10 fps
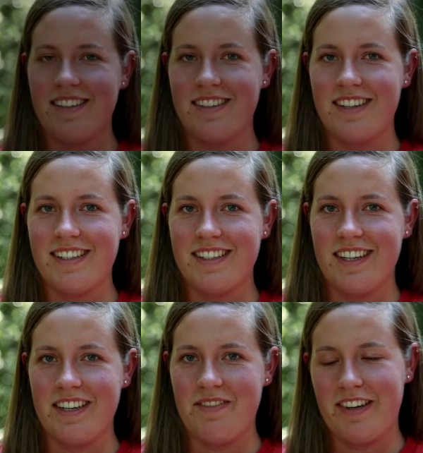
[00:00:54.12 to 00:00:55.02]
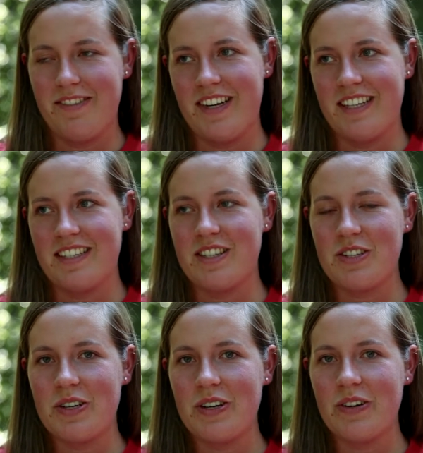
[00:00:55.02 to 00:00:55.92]
in significant ways
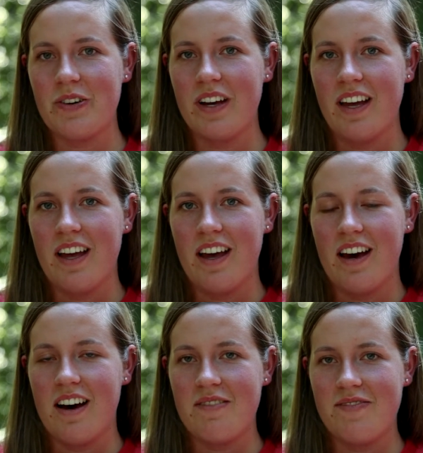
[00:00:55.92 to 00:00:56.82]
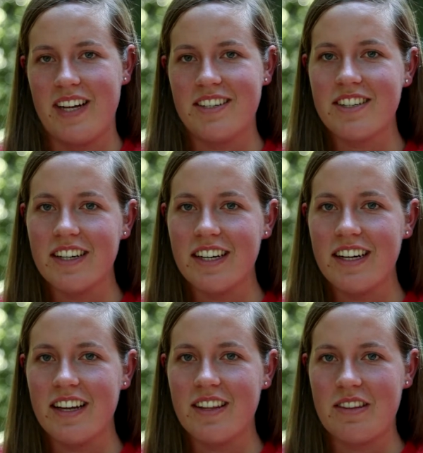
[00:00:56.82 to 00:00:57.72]
through
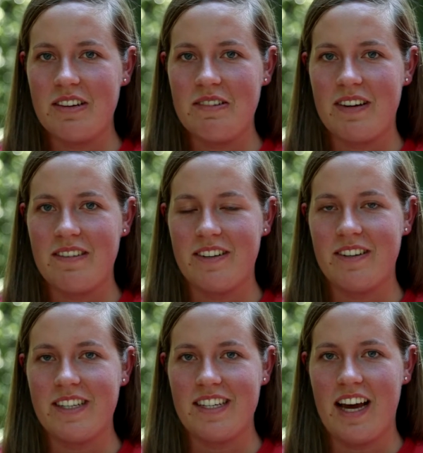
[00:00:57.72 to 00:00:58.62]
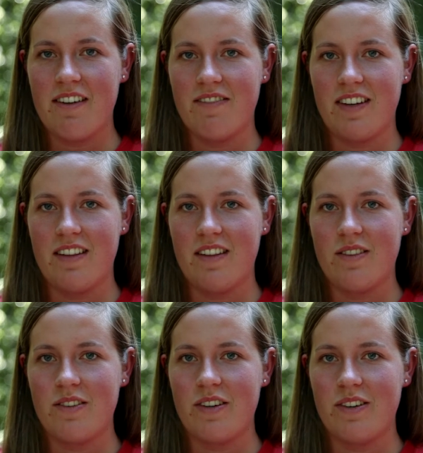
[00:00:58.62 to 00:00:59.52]
nature, through my fellow staff, and
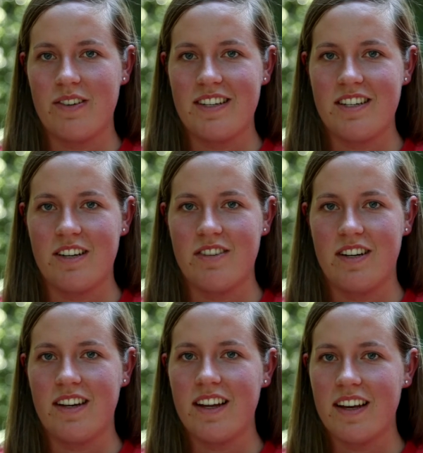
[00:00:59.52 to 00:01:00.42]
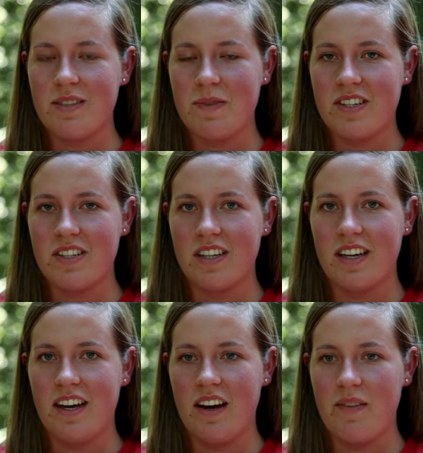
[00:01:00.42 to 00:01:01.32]
through the children,
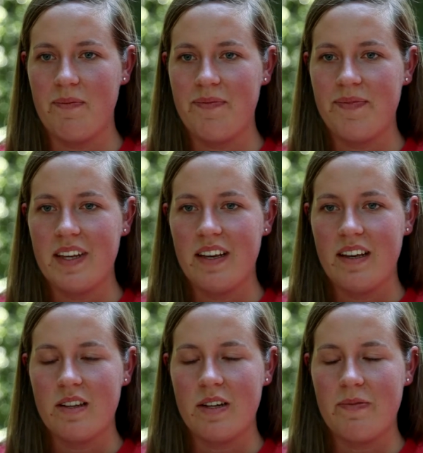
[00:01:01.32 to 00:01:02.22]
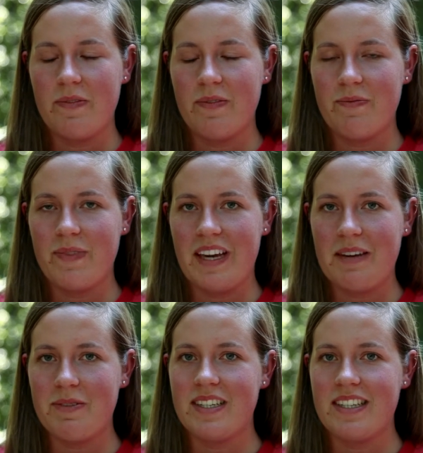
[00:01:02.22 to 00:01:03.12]
especially being
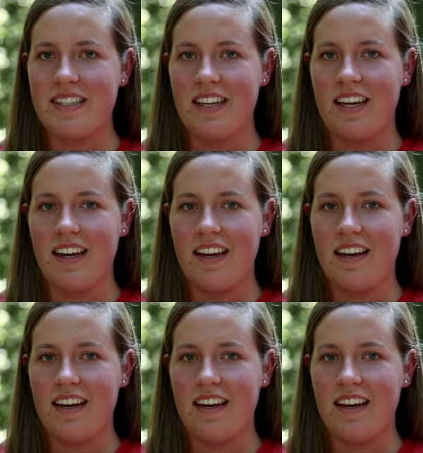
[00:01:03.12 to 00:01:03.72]
able to see